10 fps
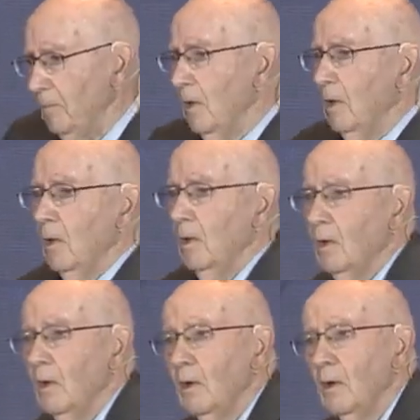
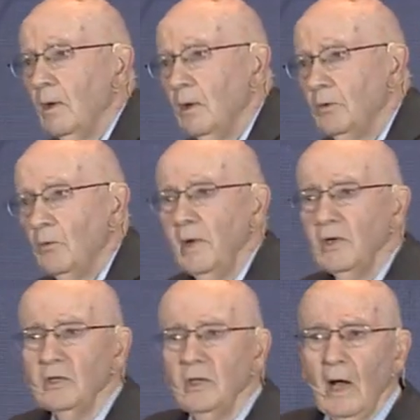The
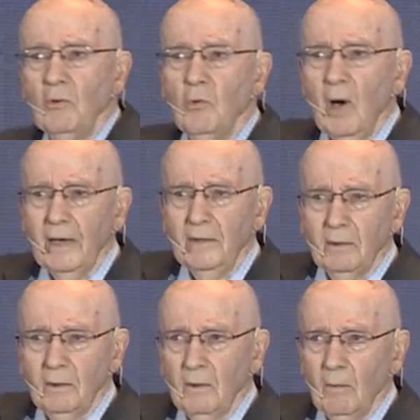reason I write
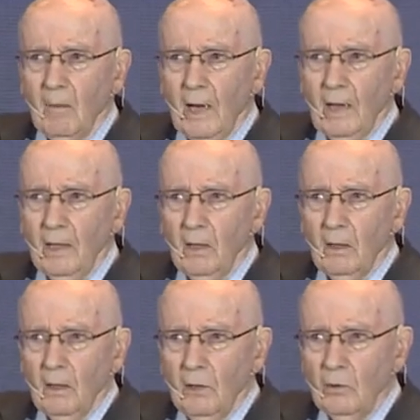my
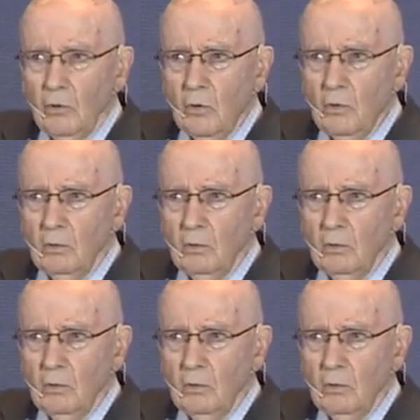new